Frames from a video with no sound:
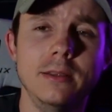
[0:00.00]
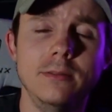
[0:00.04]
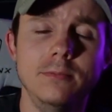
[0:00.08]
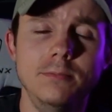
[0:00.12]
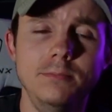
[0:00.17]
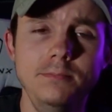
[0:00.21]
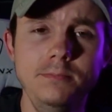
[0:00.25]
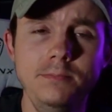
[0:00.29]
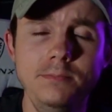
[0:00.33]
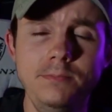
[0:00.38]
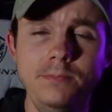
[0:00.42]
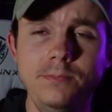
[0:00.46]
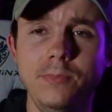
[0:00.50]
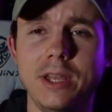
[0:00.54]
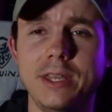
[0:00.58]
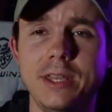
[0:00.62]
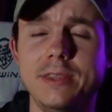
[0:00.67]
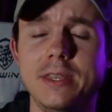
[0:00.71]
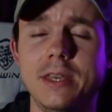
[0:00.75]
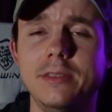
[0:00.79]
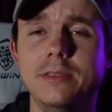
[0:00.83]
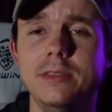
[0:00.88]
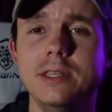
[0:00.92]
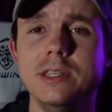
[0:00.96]
and
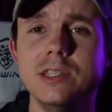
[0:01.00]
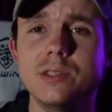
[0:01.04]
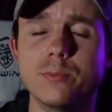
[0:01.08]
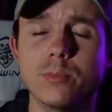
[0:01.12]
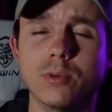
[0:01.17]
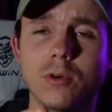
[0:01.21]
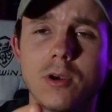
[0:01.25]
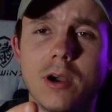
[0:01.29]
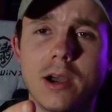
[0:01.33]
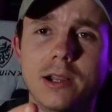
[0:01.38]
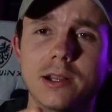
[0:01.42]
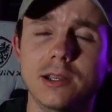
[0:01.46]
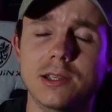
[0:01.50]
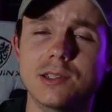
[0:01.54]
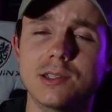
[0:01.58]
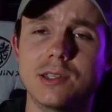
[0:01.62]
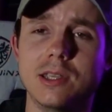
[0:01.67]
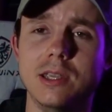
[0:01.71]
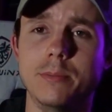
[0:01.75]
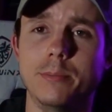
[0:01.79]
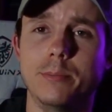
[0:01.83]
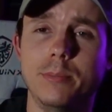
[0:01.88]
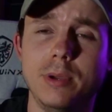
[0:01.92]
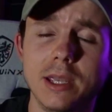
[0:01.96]
then these products
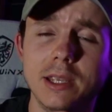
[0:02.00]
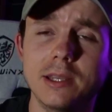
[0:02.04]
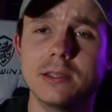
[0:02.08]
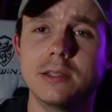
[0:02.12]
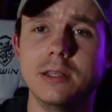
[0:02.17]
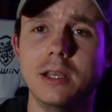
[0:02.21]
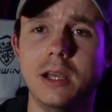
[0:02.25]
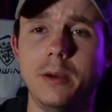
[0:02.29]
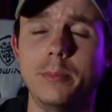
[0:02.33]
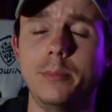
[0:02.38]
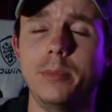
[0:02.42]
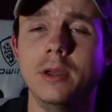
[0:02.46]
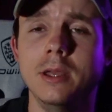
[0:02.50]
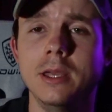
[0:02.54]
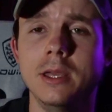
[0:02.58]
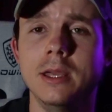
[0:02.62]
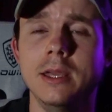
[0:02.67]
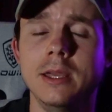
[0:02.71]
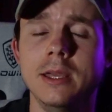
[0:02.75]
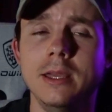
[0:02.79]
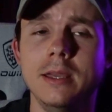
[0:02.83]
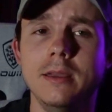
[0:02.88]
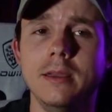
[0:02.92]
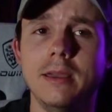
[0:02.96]
get picked up
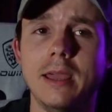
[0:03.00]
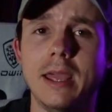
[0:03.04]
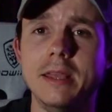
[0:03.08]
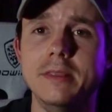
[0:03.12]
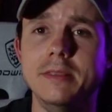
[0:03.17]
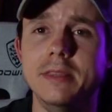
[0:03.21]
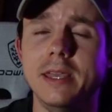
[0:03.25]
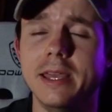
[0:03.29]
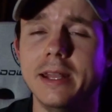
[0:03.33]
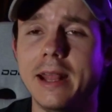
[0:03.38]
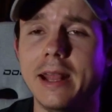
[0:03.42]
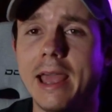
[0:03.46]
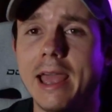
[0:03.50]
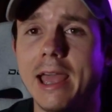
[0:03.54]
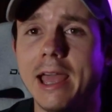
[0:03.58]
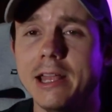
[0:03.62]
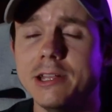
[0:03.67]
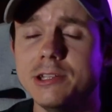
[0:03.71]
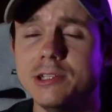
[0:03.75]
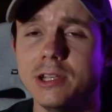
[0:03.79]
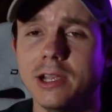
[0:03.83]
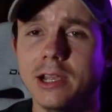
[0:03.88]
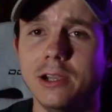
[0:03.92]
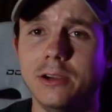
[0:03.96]
and then
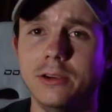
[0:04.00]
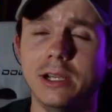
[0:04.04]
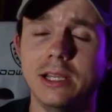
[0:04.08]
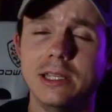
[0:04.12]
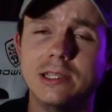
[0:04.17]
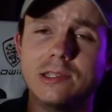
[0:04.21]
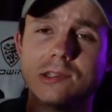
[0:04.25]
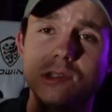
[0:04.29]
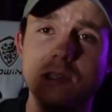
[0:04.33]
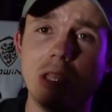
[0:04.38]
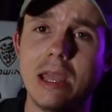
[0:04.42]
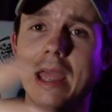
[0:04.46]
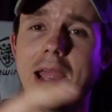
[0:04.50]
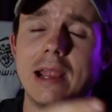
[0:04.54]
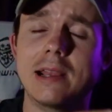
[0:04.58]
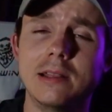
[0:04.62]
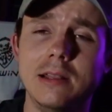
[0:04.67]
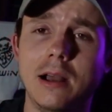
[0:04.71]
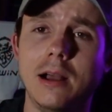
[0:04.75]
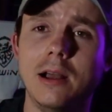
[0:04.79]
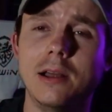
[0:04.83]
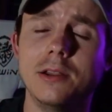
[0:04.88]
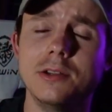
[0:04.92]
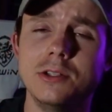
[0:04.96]
agile gets tacked
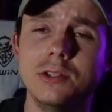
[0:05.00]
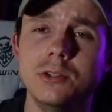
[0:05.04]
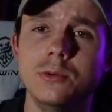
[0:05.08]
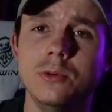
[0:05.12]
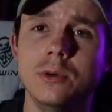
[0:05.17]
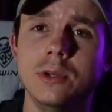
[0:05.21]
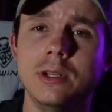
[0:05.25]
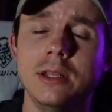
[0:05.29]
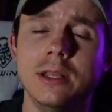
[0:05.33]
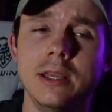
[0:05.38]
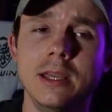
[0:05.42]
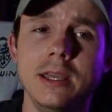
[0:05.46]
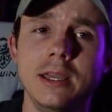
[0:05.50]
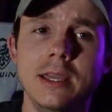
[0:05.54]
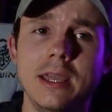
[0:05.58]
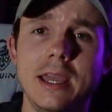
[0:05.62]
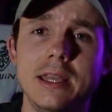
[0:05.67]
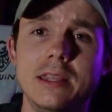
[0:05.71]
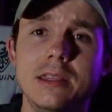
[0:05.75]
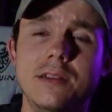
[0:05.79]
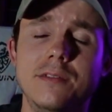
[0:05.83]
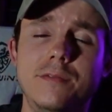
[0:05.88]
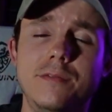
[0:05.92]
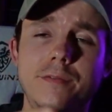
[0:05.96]
onto it
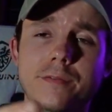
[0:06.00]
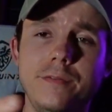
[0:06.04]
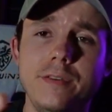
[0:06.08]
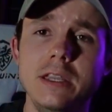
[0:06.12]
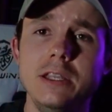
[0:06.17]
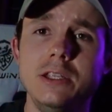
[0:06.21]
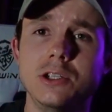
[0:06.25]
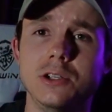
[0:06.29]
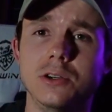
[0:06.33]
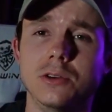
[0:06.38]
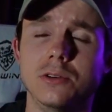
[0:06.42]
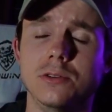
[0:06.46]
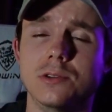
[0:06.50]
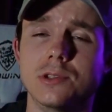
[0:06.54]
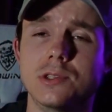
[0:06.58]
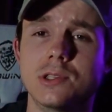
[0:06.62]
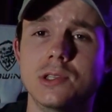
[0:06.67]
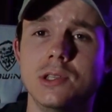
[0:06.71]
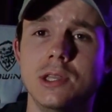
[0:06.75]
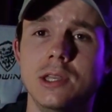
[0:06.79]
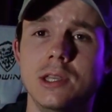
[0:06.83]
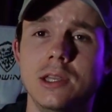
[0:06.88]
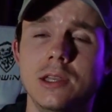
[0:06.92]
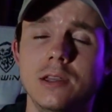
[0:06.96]
and then features
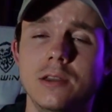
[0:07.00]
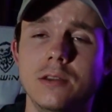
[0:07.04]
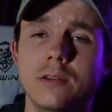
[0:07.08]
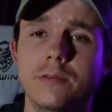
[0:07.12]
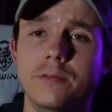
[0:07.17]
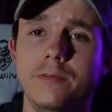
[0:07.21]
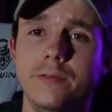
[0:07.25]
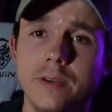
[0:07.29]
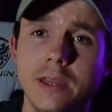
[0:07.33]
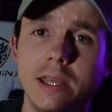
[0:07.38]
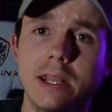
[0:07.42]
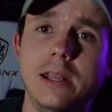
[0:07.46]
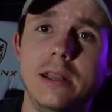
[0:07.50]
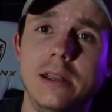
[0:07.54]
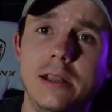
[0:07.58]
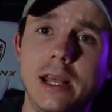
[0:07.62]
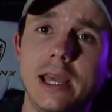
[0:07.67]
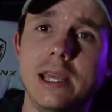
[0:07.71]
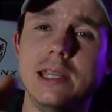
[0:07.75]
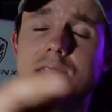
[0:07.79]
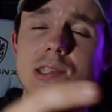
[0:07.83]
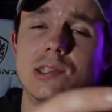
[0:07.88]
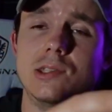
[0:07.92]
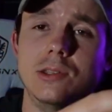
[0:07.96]
fit
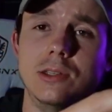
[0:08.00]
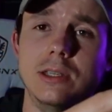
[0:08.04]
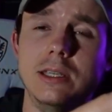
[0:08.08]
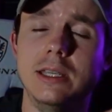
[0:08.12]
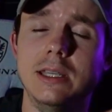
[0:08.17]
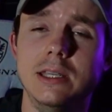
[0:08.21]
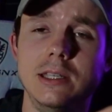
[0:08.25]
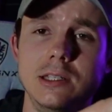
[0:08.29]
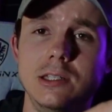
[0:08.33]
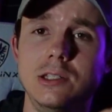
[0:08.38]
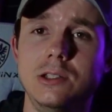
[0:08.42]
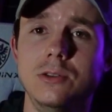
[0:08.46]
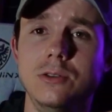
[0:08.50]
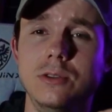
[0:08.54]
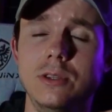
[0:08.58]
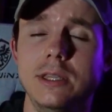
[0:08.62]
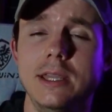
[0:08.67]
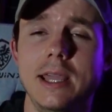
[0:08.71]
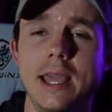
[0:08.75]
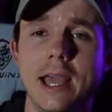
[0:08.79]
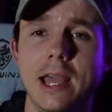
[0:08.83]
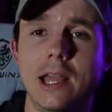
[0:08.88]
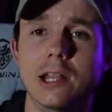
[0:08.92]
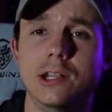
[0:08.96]
nicely into the
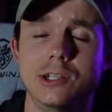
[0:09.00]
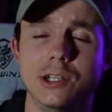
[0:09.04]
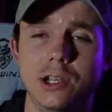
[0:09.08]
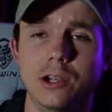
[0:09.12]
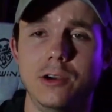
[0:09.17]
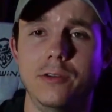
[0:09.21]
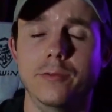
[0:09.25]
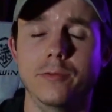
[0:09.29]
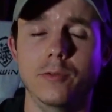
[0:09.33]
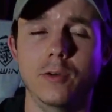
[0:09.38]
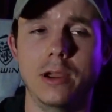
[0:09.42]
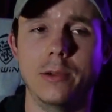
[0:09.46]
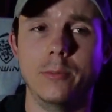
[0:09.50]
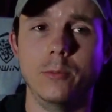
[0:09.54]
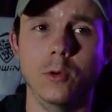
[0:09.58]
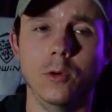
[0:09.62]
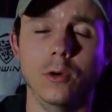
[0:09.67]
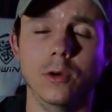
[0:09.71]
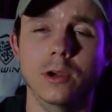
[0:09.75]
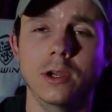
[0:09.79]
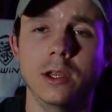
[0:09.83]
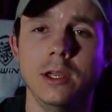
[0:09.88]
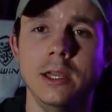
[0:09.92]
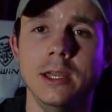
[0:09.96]
agile
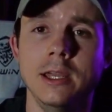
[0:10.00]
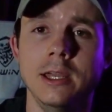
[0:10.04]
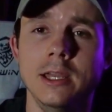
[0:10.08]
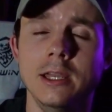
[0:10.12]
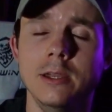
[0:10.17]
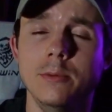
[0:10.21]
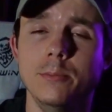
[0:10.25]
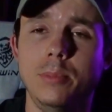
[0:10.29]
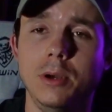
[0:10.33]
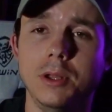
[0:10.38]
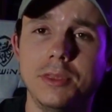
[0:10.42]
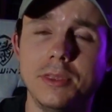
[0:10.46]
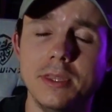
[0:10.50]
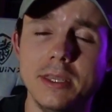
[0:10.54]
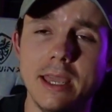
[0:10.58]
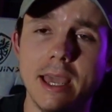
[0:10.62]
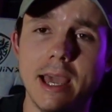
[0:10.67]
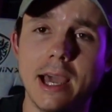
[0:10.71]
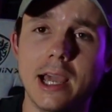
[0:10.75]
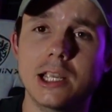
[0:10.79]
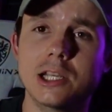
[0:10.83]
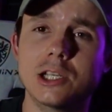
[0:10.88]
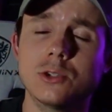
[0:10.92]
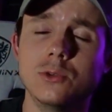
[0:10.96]
framework but the
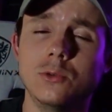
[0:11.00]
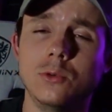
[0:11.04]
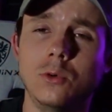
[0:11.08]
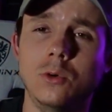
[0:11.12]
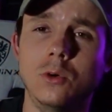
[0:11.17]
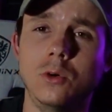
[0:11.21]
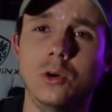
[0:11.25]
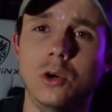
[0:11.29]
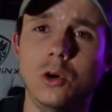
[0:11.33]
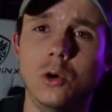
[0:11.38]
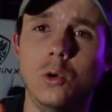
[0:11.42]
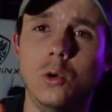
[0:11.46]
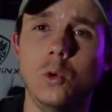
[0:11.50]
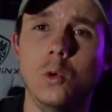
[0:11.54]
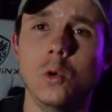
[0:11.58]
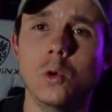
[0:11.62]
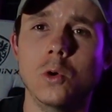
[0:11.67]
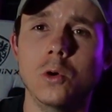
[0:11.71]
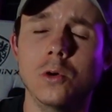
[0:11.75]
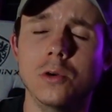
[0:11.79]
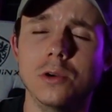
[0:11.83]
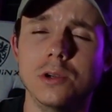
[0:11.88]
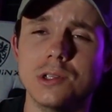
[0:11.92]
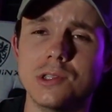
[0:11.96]
actual
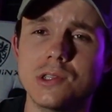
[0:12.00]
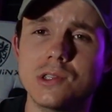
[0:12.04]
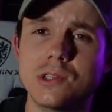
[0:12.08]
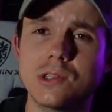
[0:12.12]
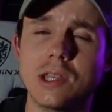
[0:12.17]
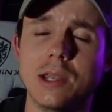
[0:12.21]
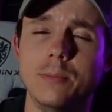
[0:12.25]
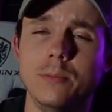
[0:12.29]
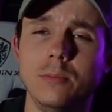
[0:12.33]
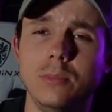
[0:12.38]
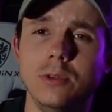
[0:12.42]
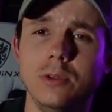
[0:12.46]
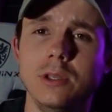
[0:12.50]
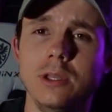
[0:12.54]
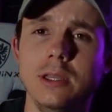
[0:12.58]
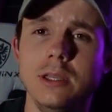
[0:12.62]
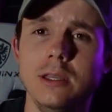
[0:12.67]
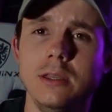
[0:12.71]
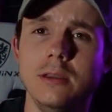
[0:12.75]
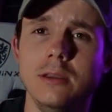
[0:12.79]
core assembly